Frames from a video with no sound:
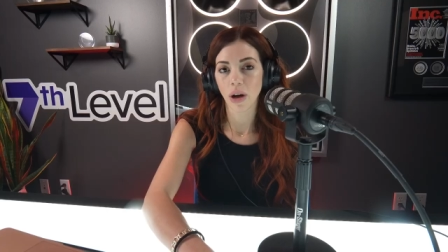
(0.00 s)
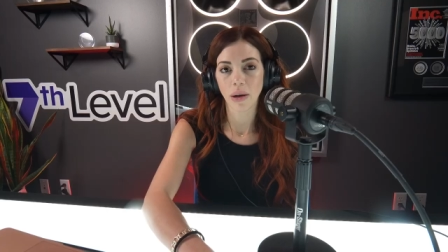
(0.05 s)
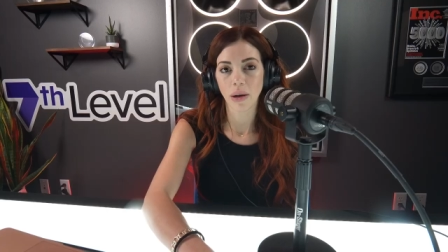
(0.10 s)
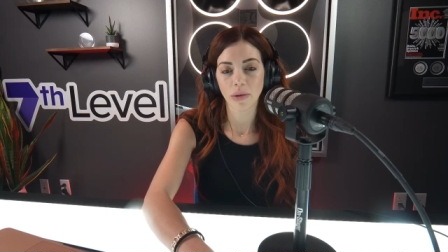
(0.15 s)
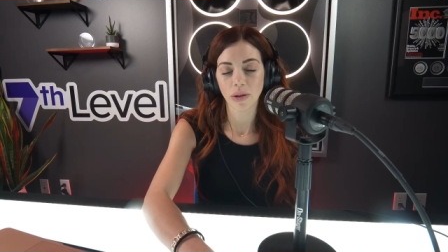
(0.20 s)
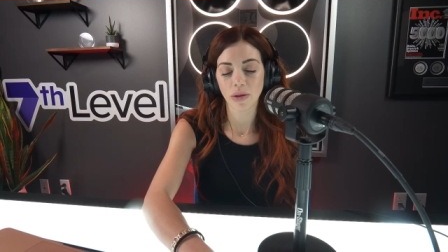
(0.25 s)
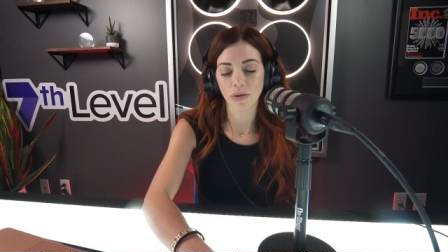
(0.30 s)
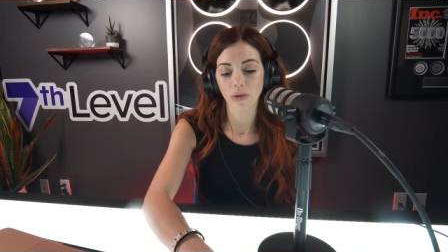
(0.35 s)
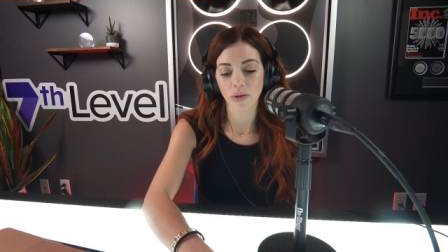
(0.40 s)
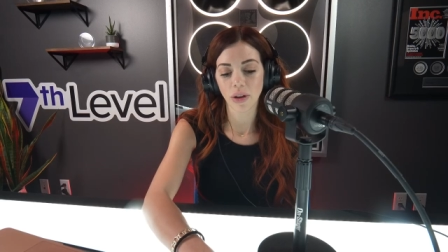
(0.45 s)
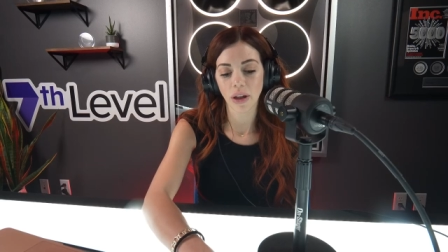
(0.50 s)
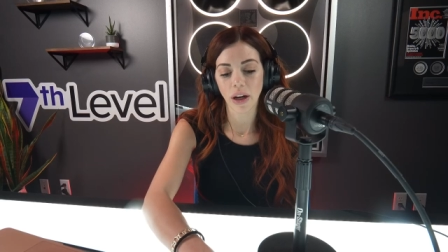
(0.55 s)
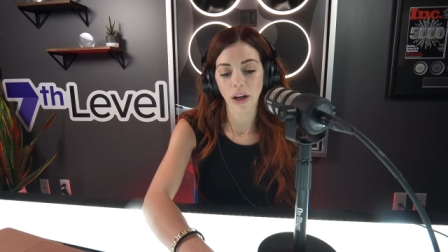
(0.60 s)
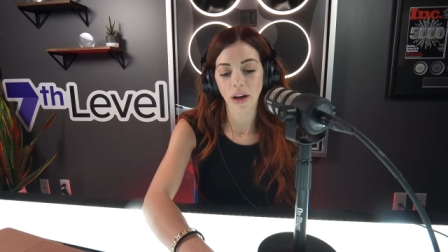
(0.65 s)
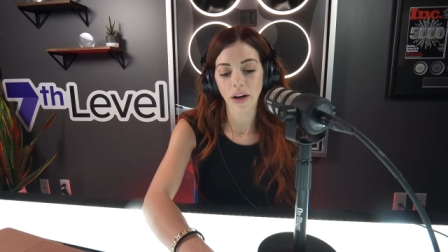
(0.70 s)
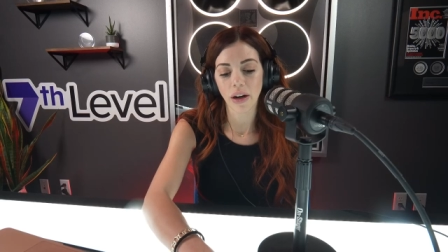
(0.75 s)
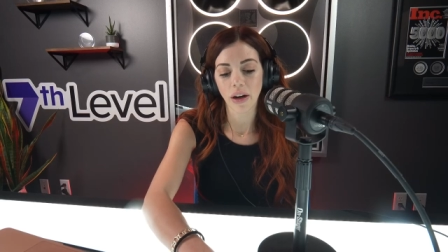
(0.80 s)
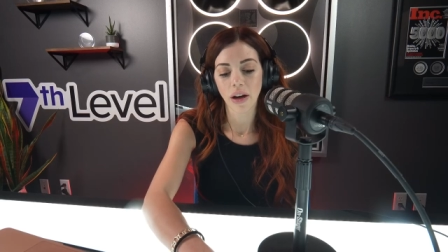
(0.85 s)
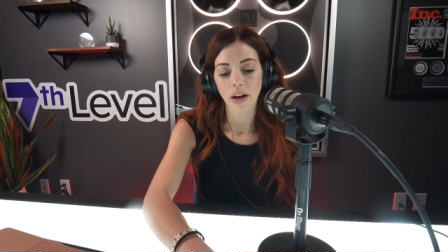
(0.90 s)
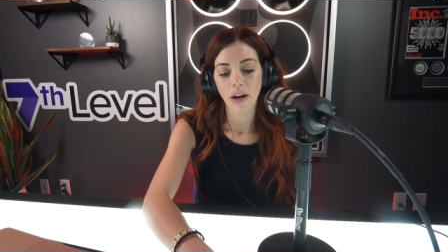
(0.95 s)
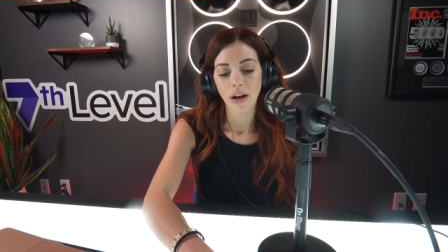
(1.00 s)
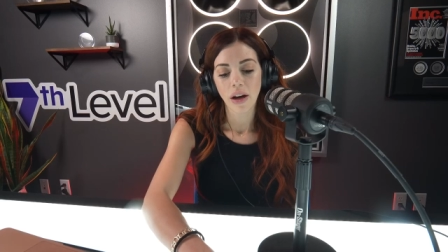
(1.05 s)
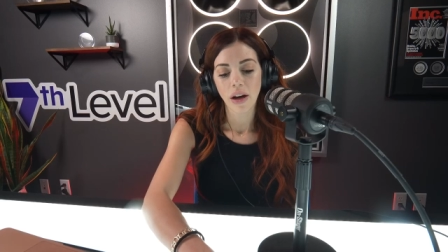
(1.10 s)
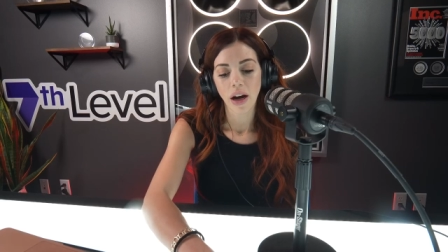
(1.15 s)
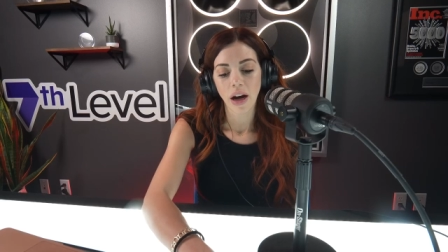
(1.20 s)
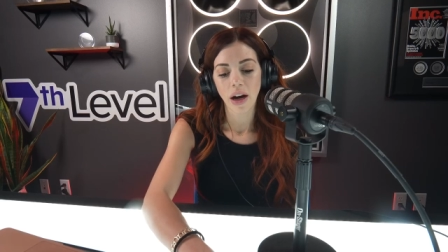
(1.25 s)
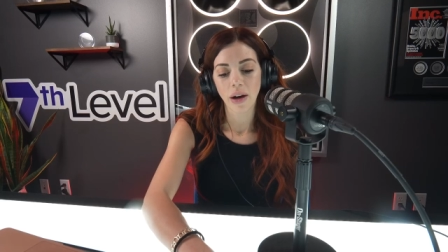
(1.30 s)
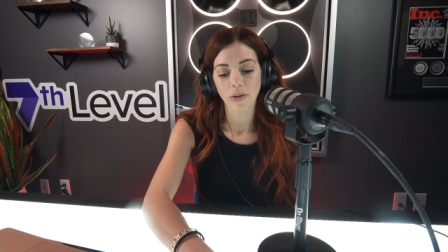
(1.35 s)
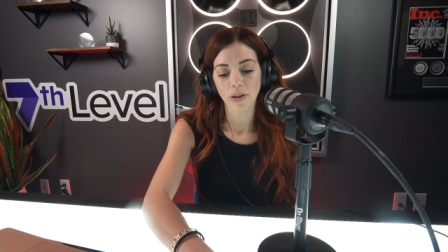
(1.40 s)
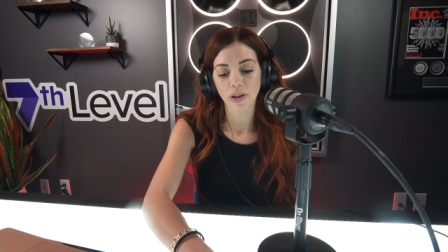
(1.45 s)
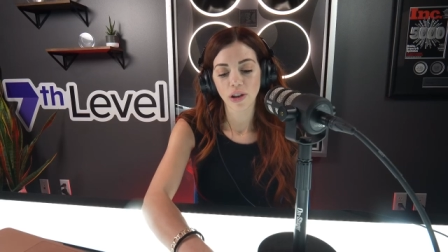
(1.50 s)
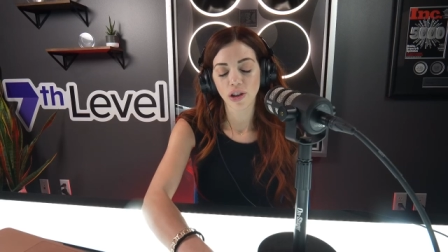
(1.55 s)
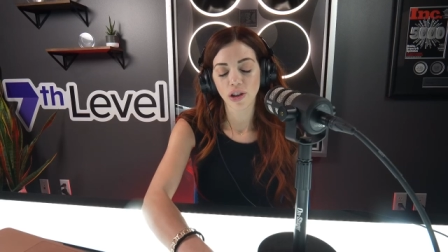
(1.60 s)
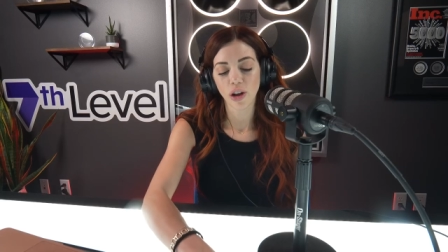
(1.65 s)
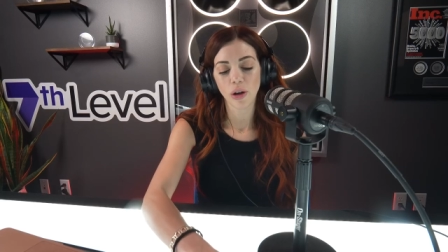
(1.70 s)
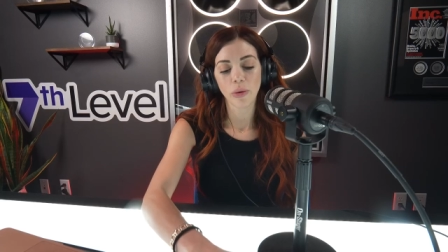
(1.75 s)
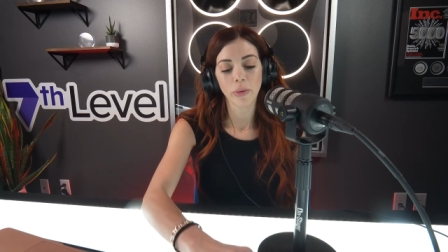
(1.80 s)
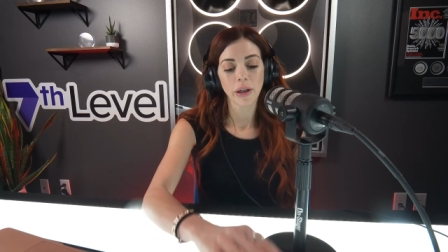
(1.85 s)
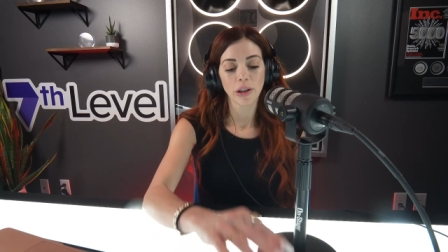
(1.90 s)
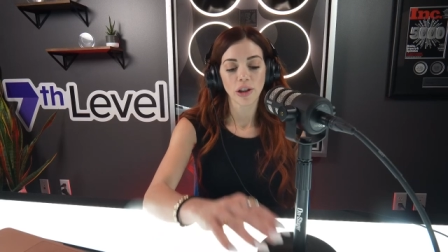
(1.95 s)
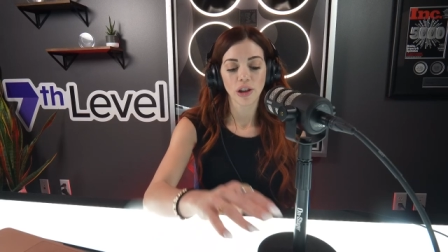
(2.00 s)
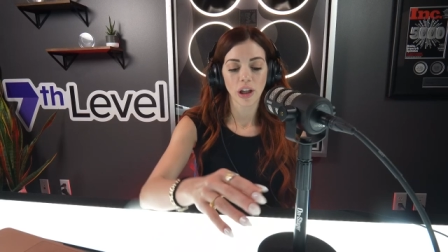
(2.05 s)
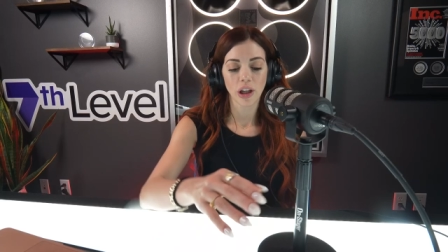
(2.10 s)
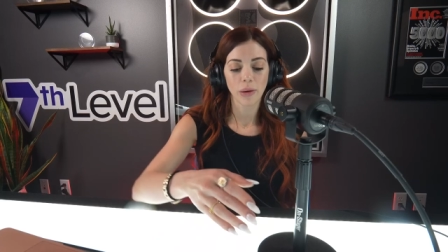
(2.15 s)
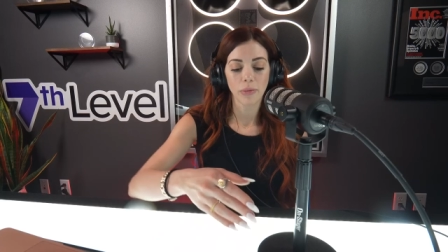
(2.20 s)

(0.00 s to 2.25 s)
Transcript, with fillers: absolutely and uh, there's so much to